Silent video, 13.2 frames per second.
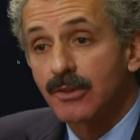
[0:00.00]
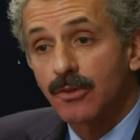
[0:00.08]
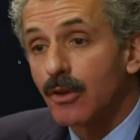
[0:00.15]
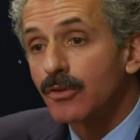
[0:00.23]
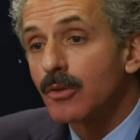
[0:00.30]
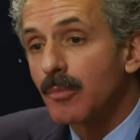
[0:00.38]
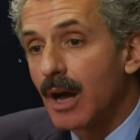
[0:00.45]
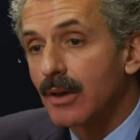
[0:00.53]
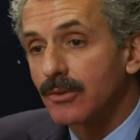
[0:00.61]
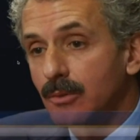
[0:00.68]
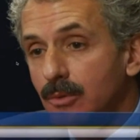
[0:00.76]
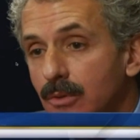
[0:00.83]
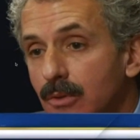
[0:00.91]
it's also
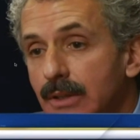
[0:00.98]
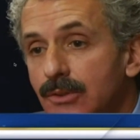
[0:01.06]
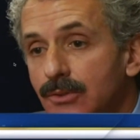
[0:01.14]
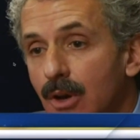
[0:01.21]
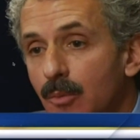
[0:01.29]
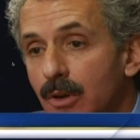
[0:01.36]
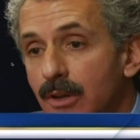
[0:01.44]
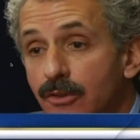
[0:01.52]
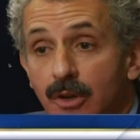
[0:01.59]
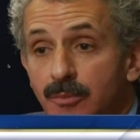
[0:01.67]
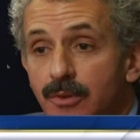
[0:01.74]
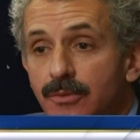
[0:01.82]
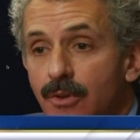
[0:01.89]
possible that someone has
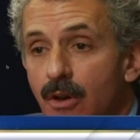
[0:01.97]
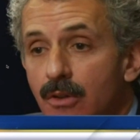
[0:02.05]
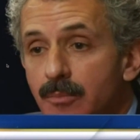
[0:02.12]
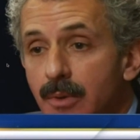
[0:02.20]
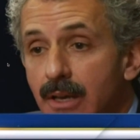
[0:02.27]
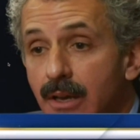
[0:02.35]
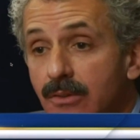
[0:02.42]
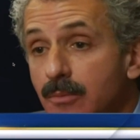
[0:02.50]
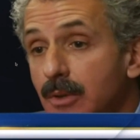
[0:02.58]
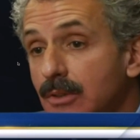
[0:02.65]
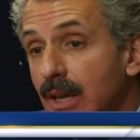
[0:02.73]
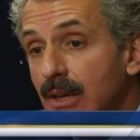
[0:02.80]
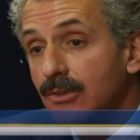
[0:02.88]
tripped and fallen because they've
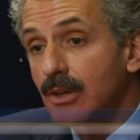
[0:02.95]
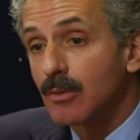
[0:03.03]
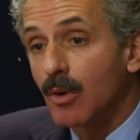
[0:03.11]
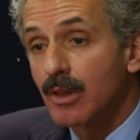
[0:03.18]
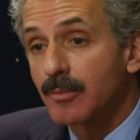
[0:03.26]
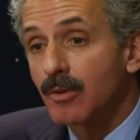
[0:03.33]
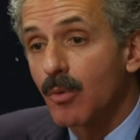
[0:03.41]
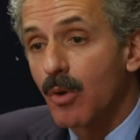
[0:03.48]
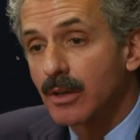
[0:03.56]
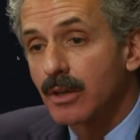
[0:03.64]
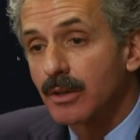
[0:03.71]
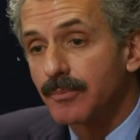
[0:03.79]
been texting while they've been walking.